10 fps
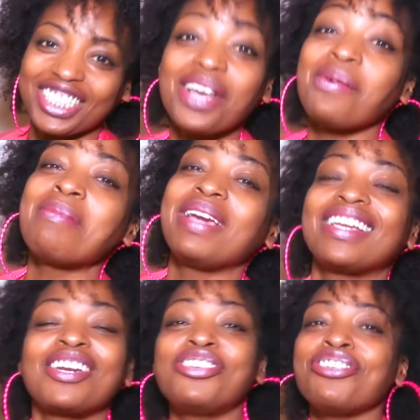You know what I
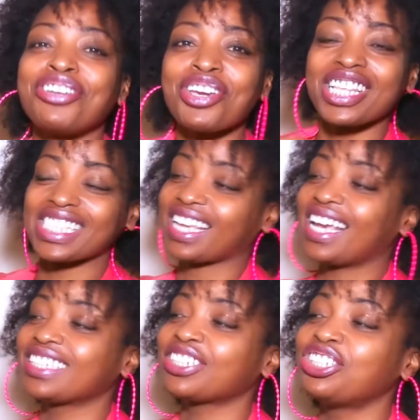mean? Could you do this,
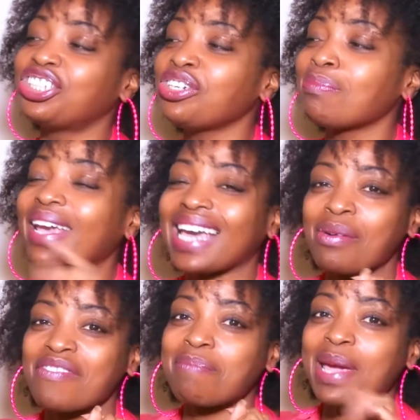guys? Could you make
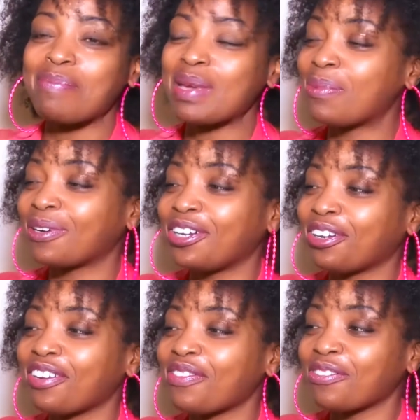up with bare people that you
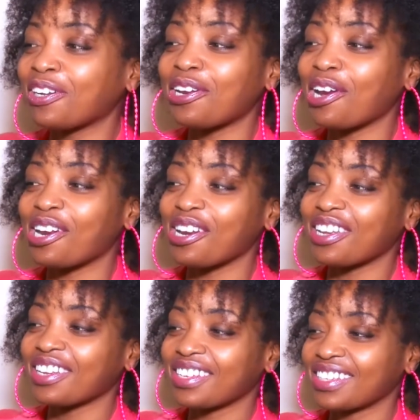don't even really know?